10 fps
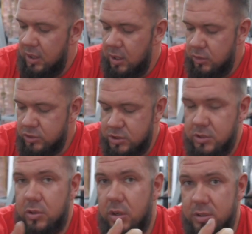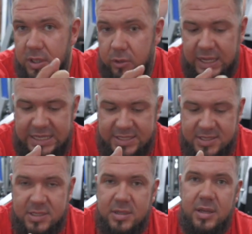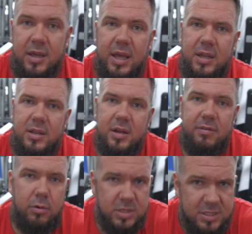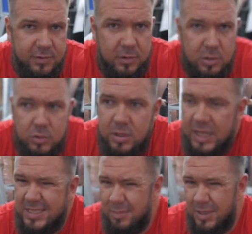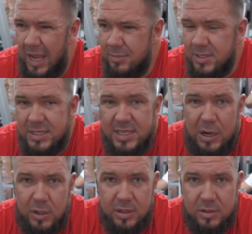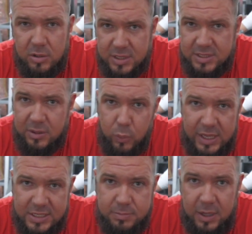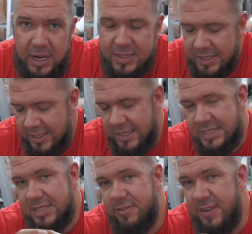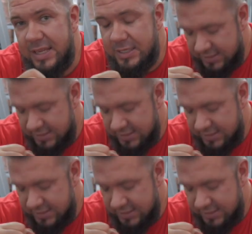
also on the wrist, and first of all, and sometimes it's our honestly weakest part, is the fingers.